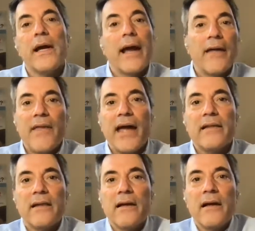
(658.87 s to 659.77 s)
And
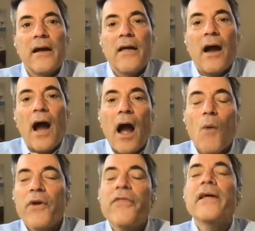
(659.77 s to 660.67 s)
that
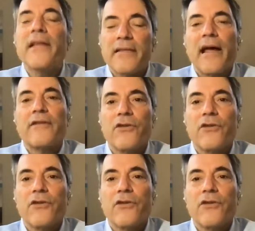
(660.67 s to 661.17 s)
we think that that's